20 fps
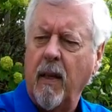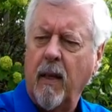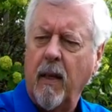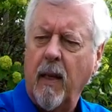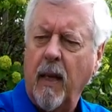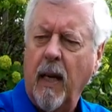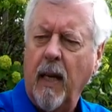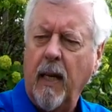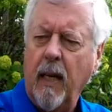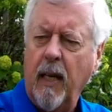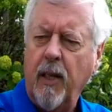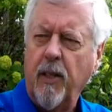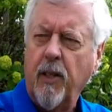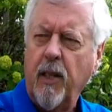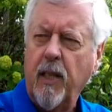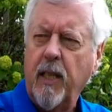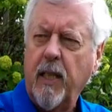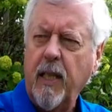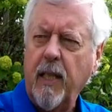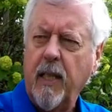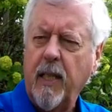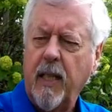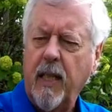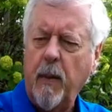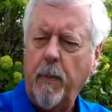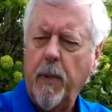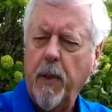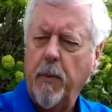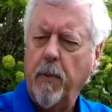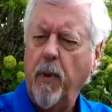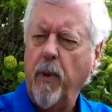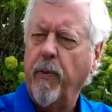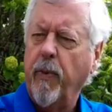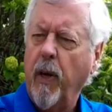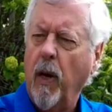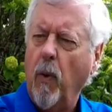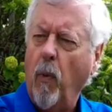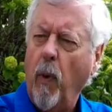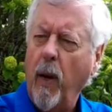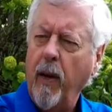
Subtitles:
And as you can see, the tip is moving away